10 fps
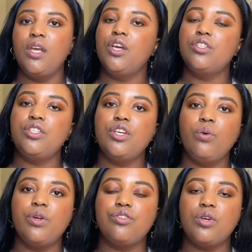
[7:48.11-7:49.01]
So you can
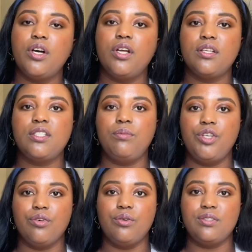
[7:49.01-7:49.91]
withdraw some
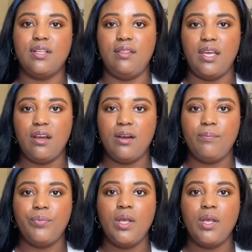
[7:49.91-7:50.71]
euros there.